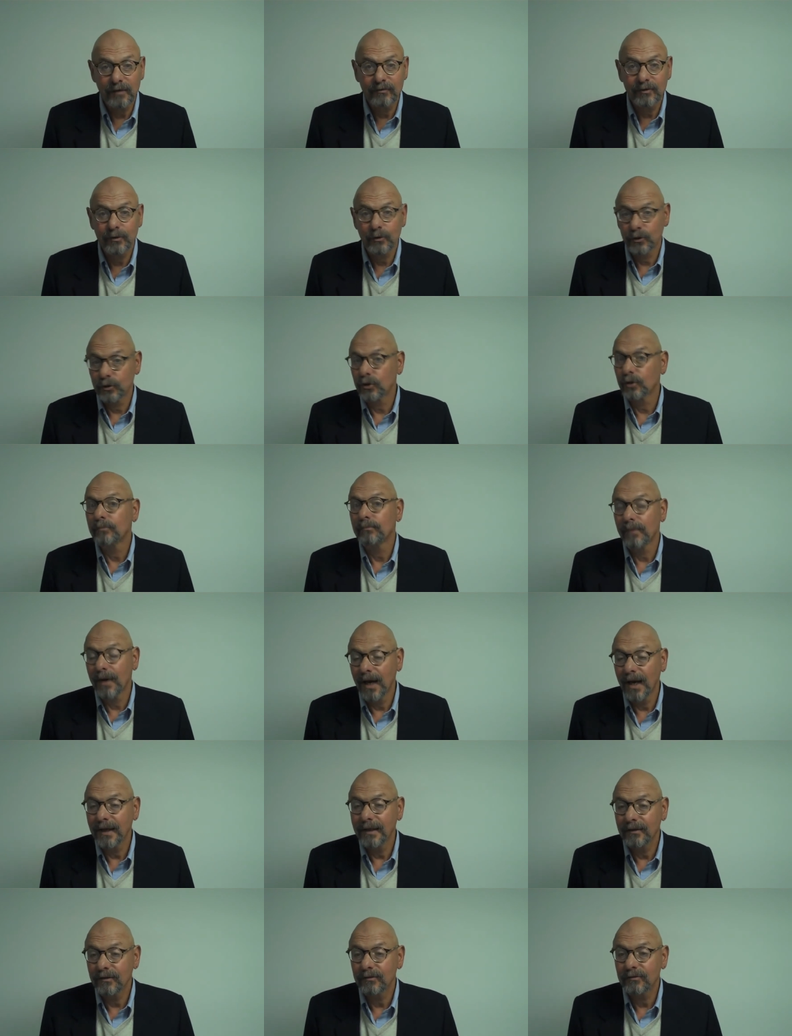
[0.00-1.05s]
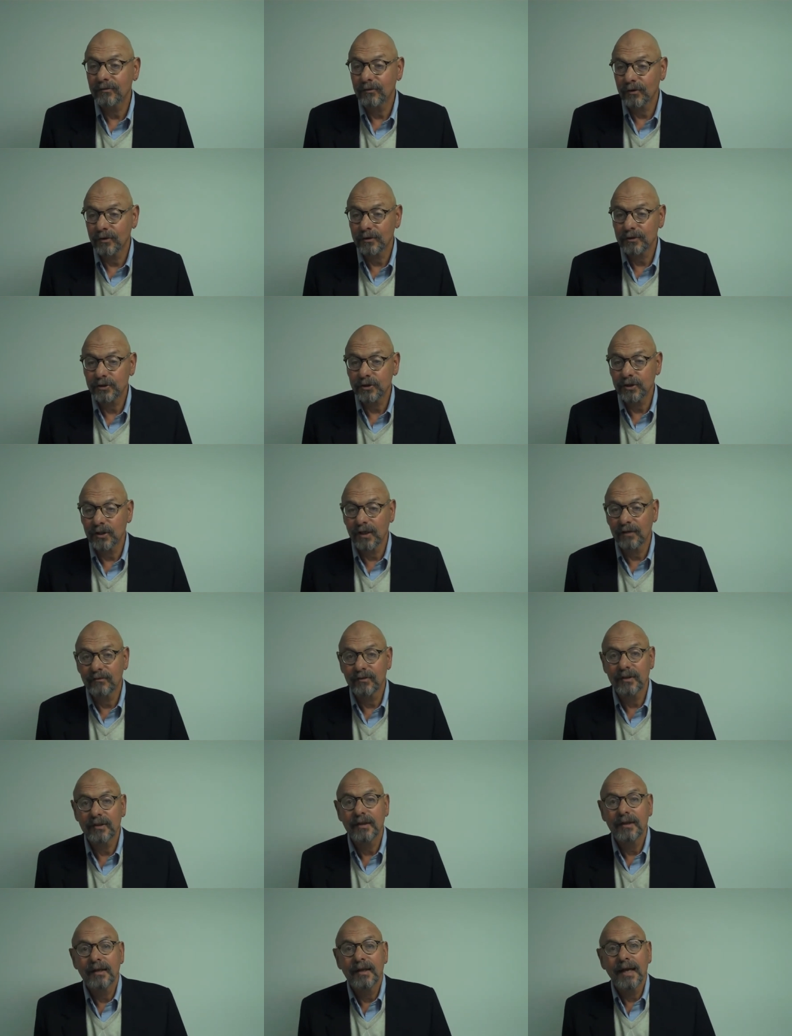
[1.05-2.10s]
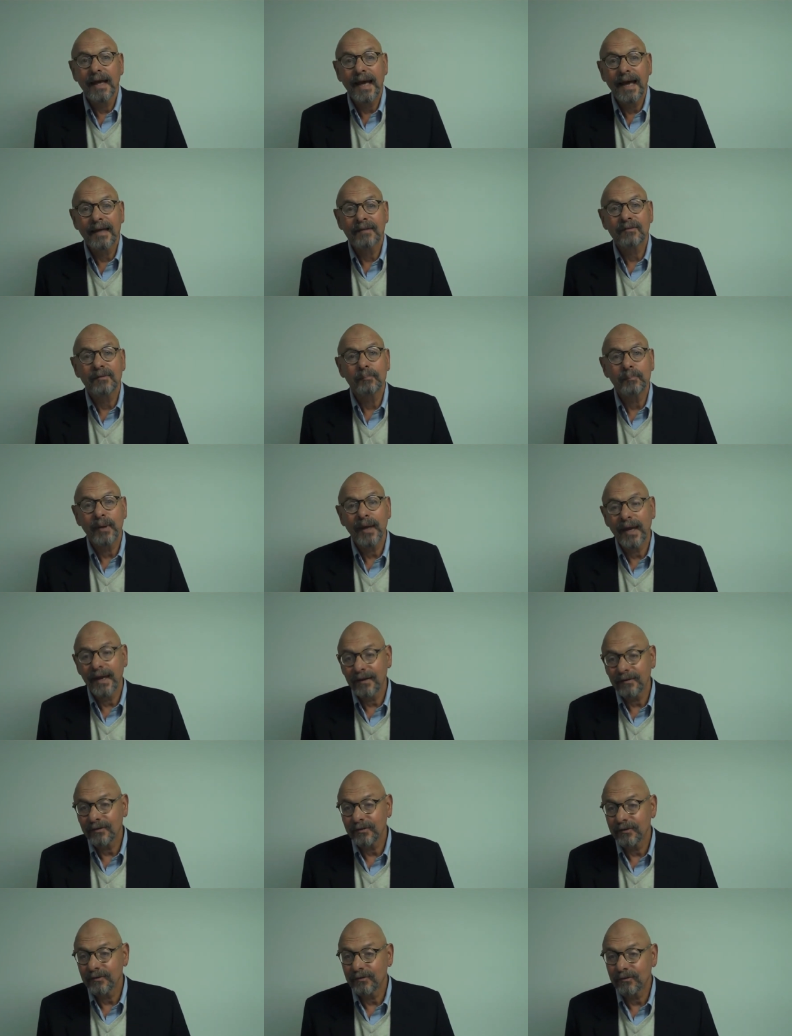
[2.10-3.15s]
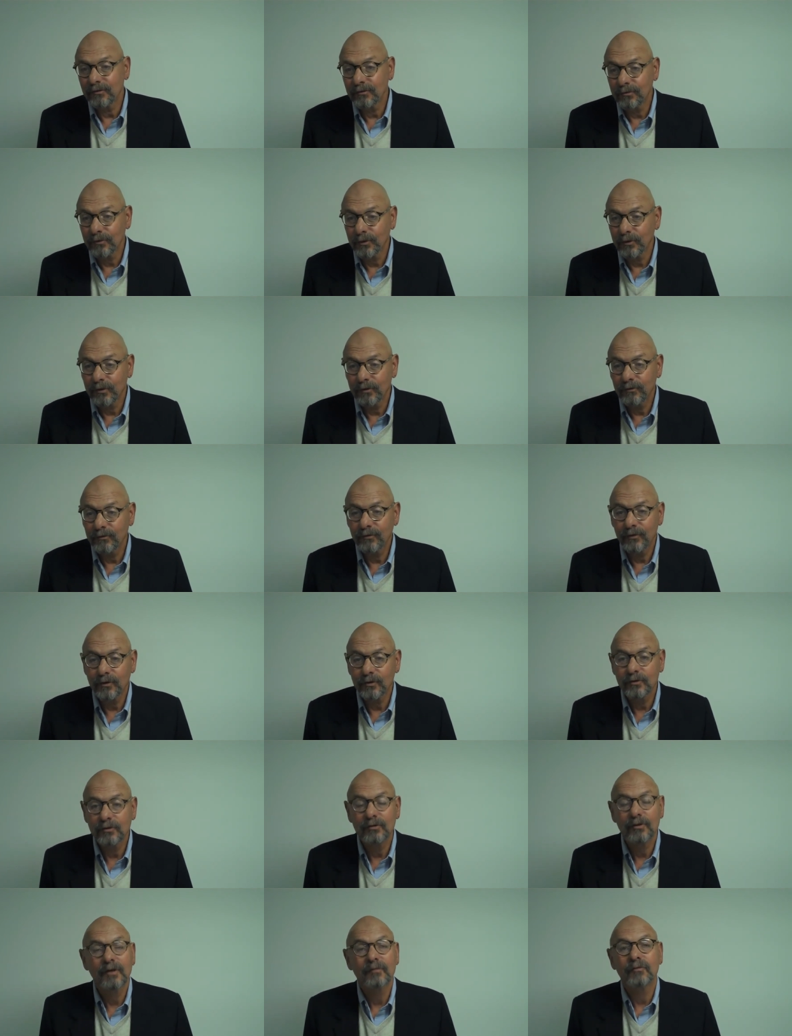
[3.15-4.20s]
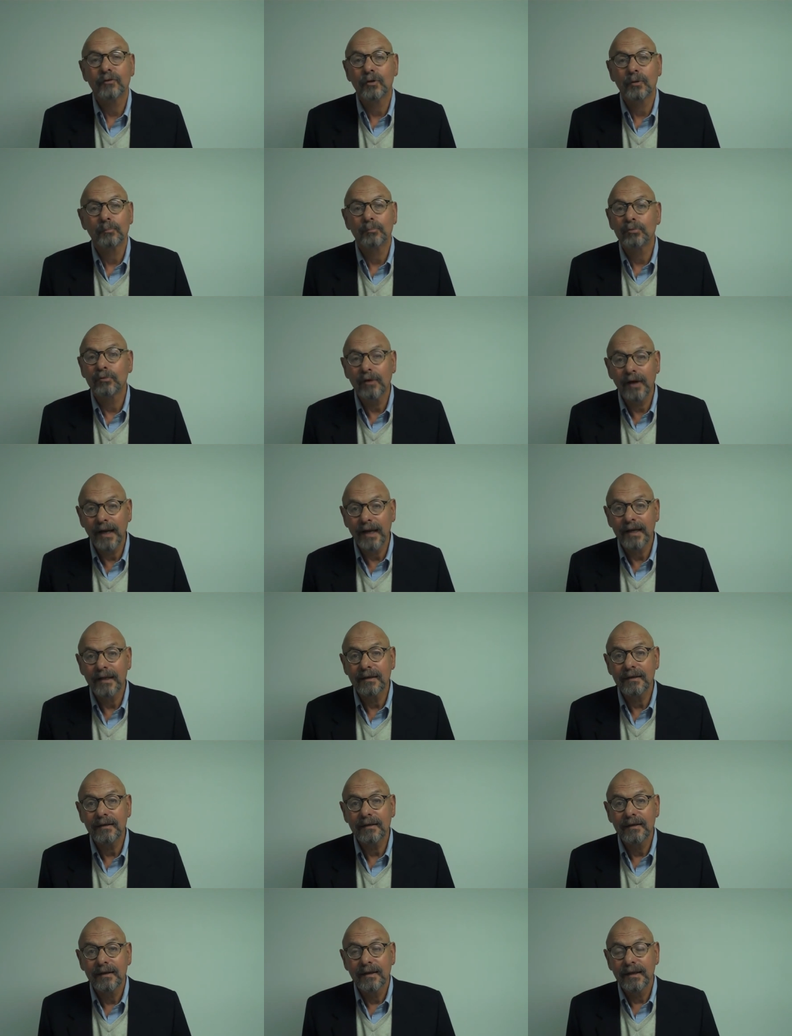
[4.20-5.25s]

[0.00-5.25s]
of it or your mind's version of it as it passes through the filter of your brain